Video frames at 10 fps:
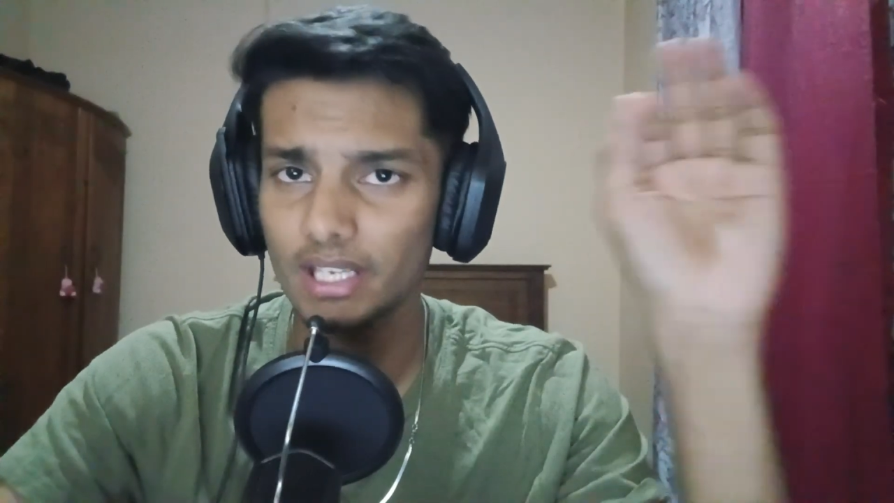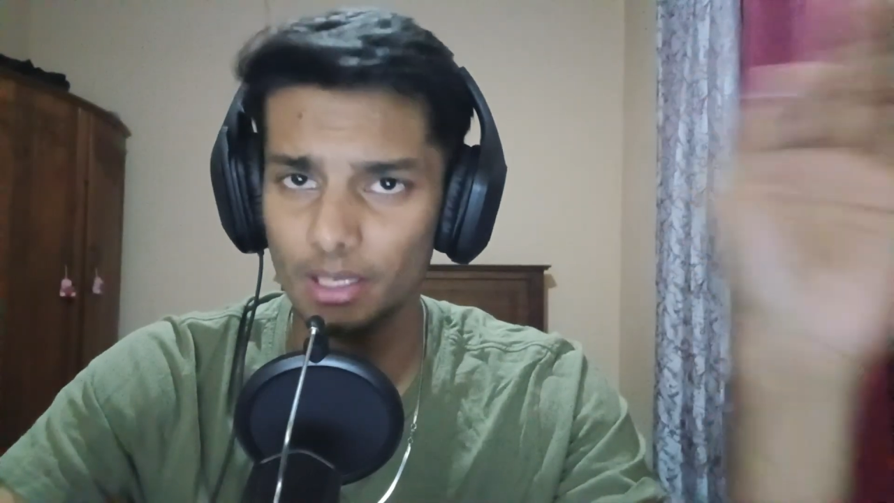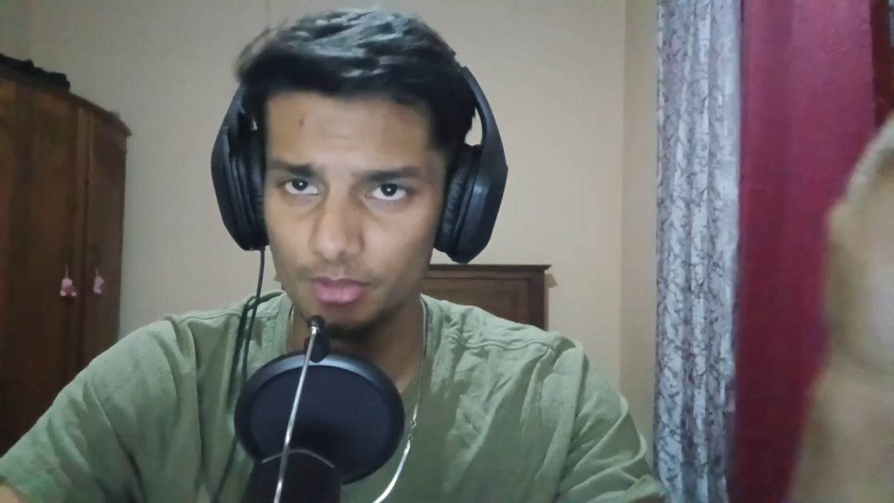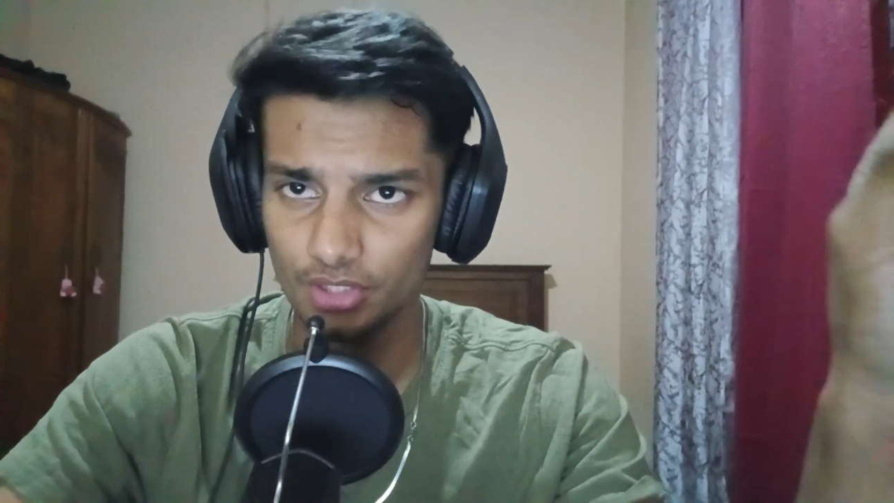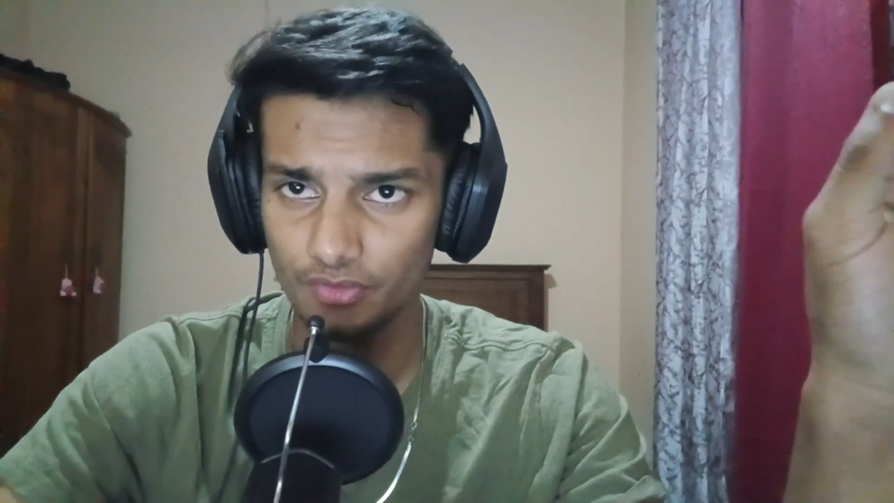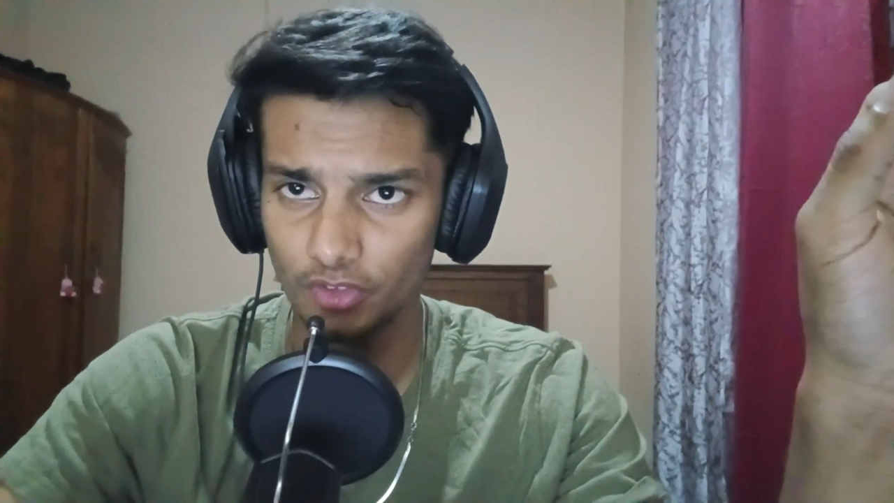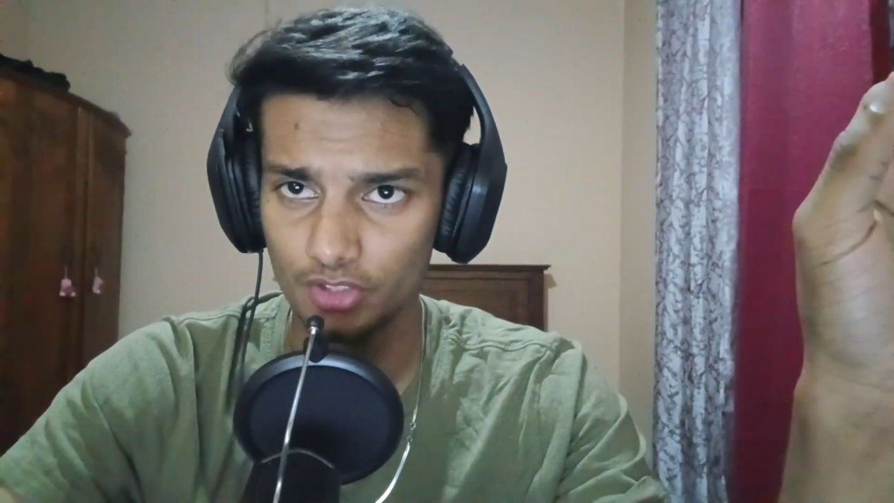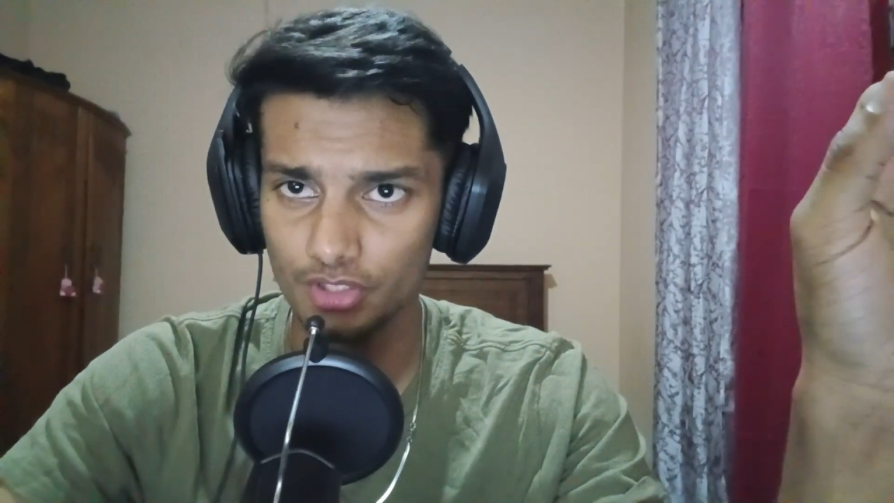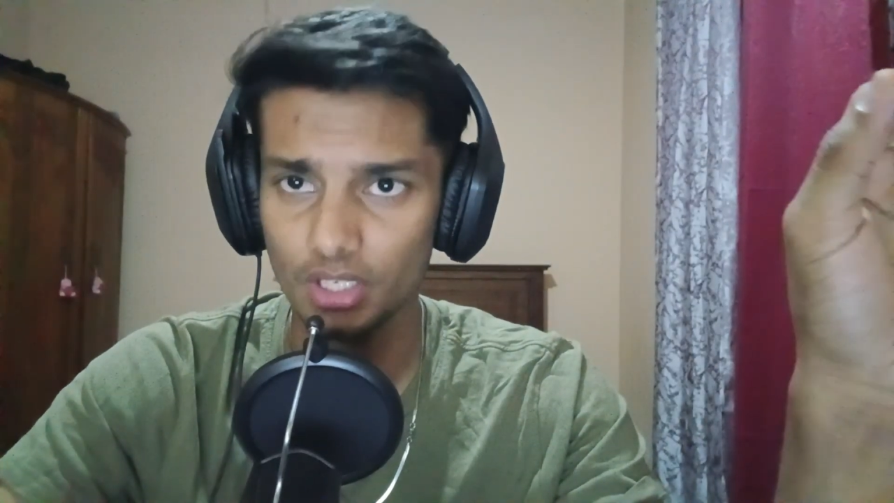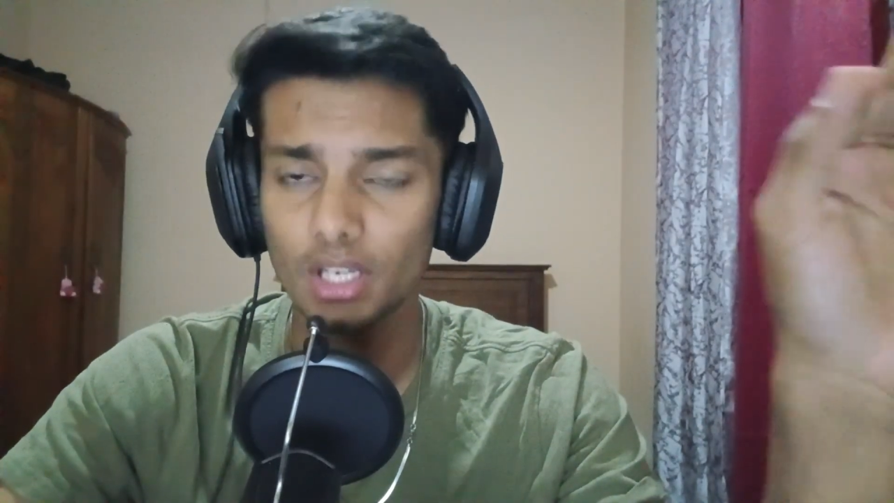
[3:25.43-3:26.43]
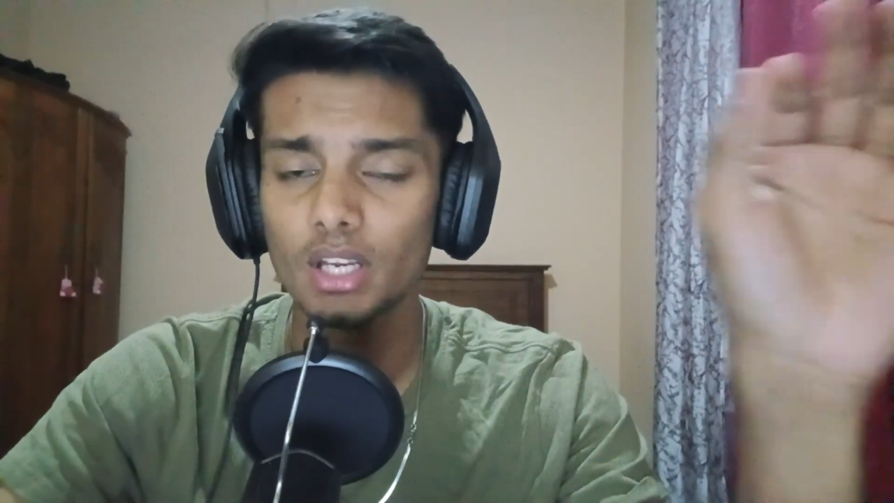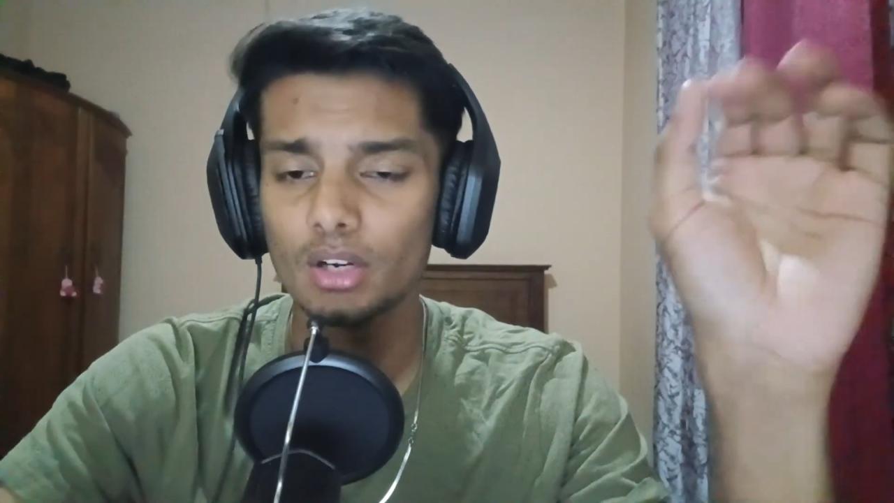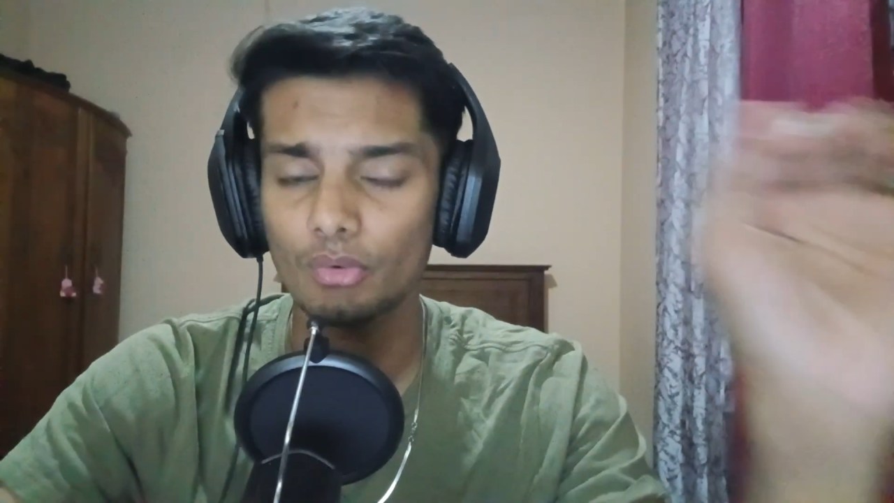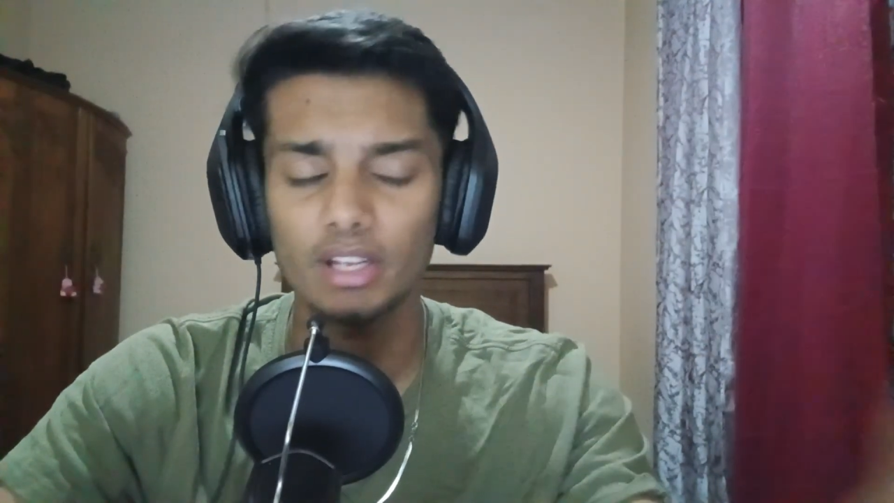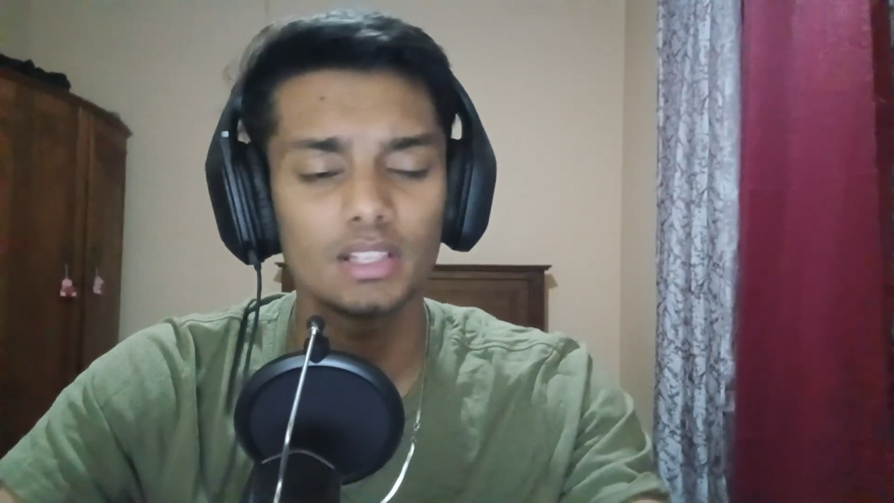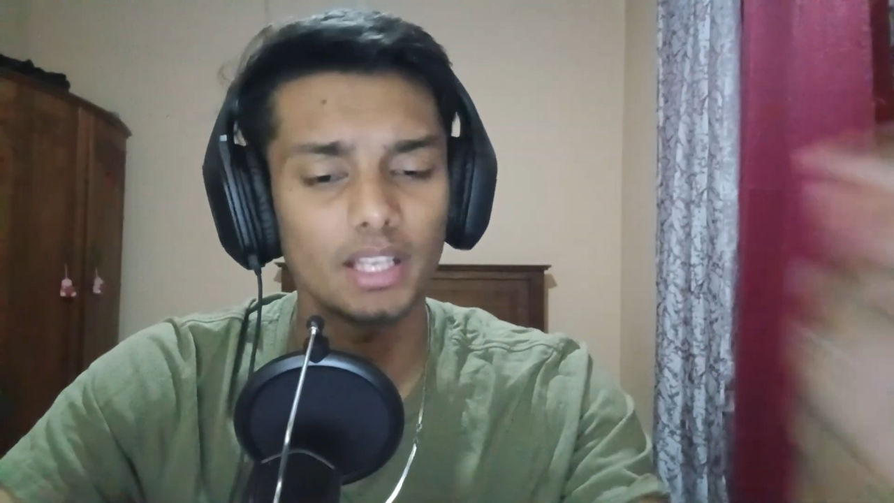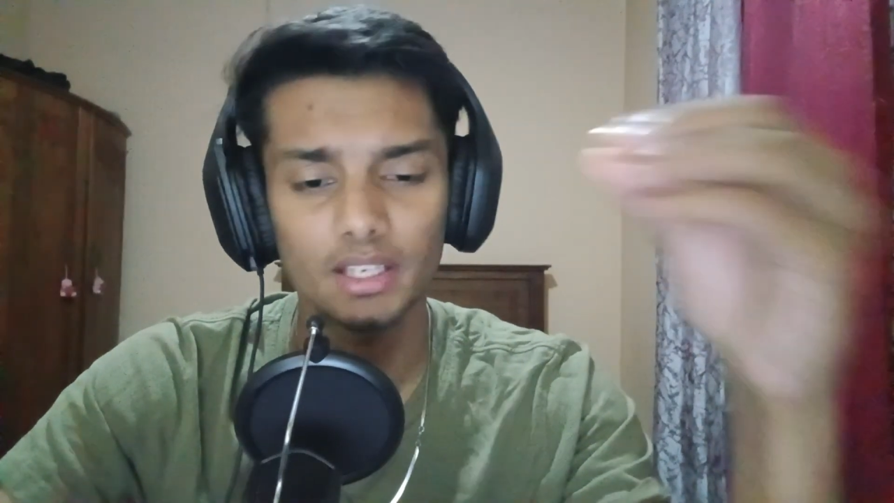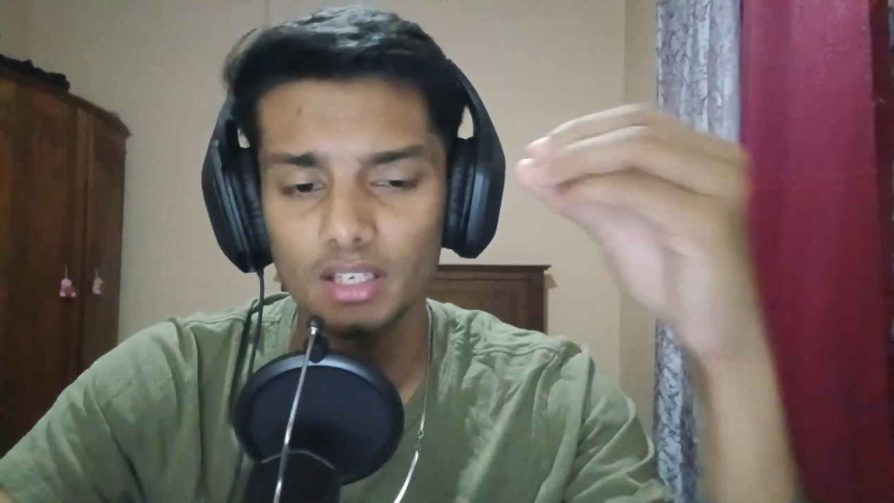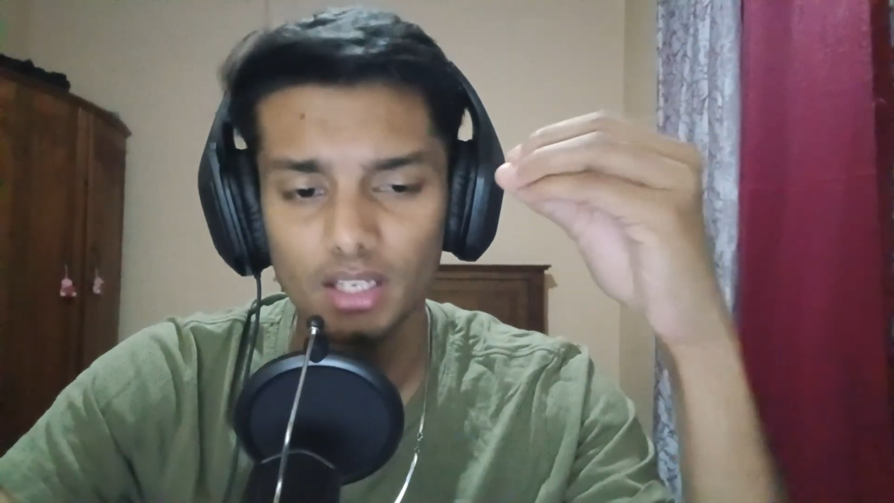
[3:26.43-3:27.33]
chemistry first, right? Like